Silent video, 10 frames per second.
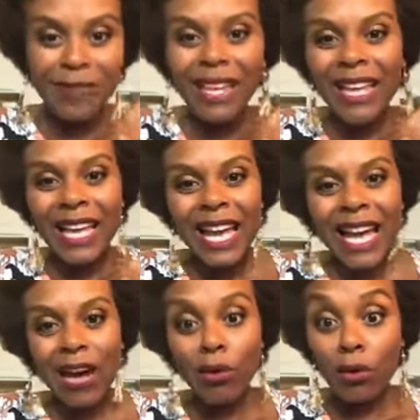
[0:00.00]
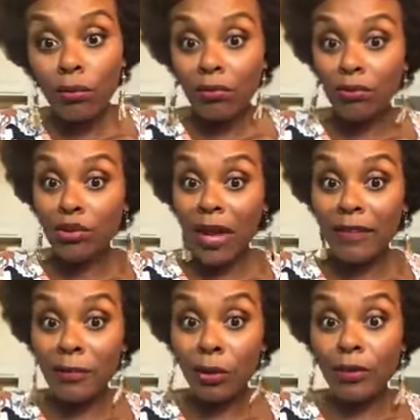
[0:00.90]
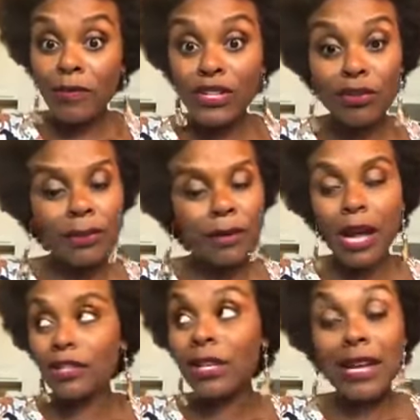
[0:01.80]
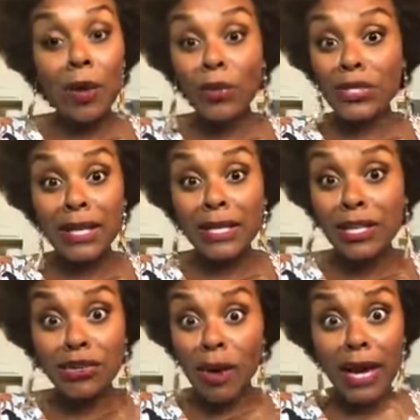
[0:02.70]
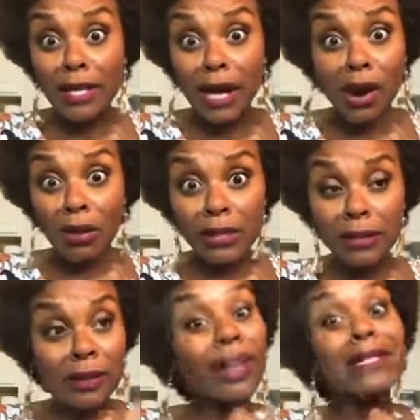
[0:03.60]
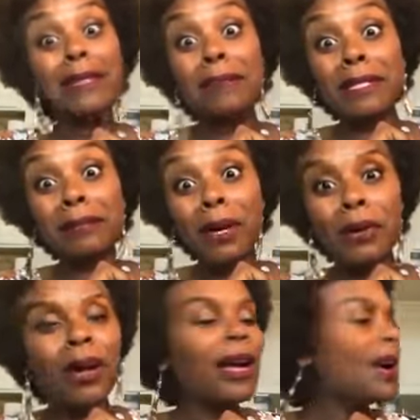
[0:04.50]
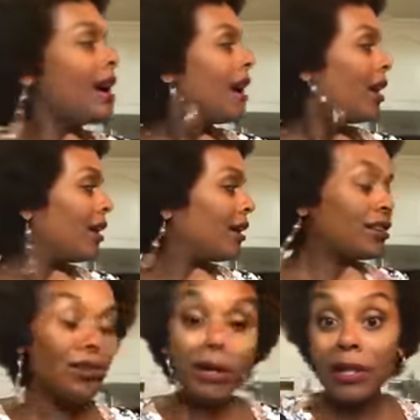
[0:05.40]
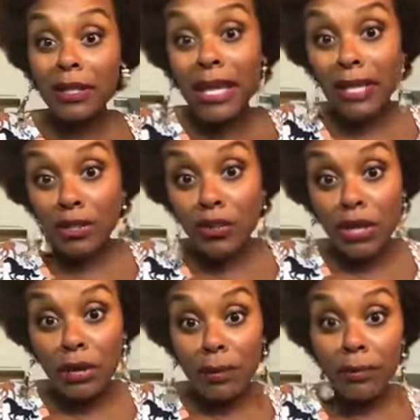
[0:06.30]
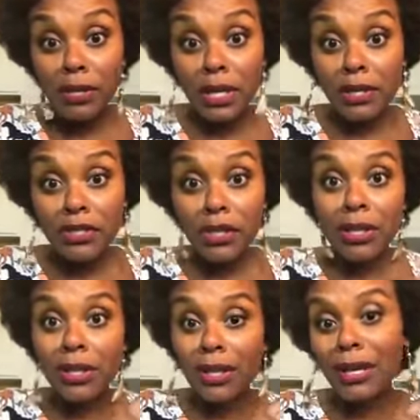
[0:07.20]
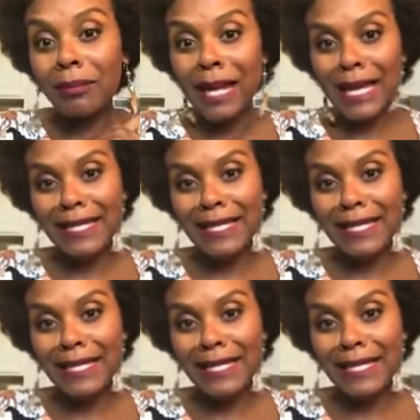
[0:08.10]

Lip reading: Ooh, do you have any more of them Vistro empanadas? Honey, I wish I did. You know, I ate all of them. They're going to have to send me some more. You know, the other day I told y'all that production cut Blackie's hair.